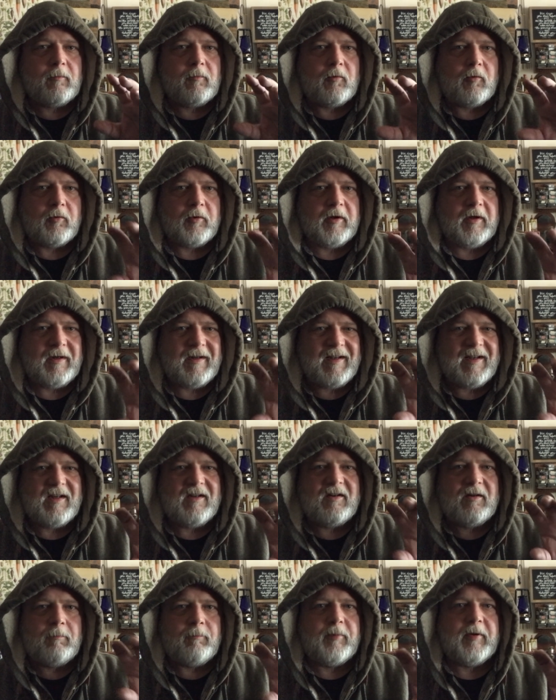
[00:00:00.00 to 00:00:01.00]
grid
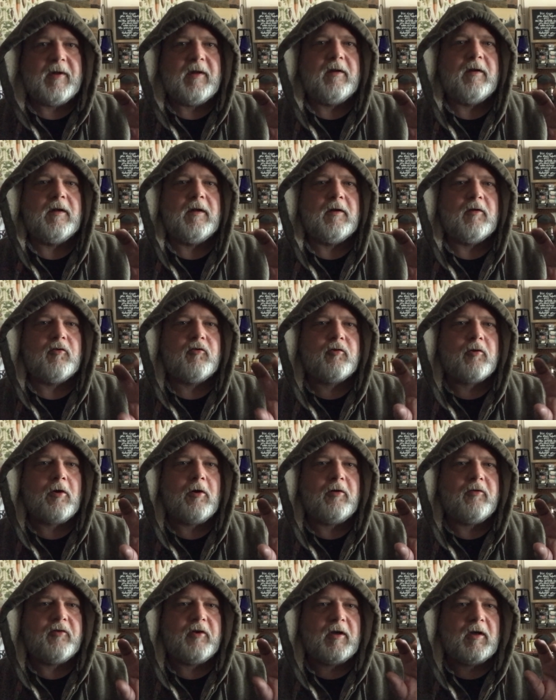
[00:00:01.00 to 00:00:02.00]
independent
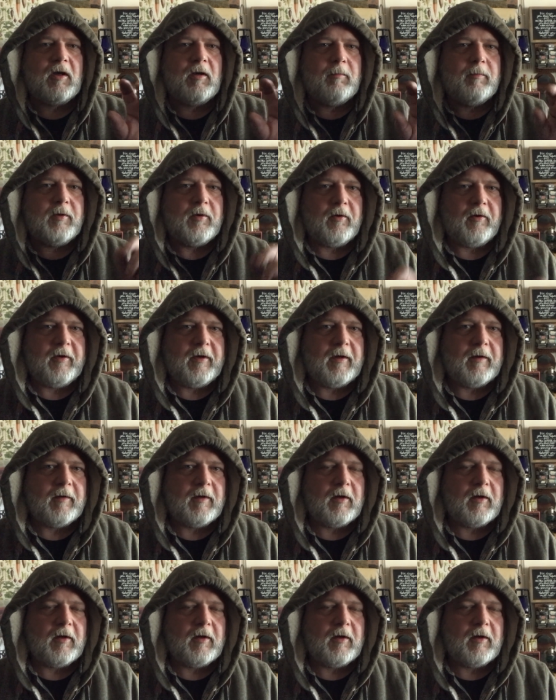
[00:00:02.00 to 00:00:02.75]
charging ability.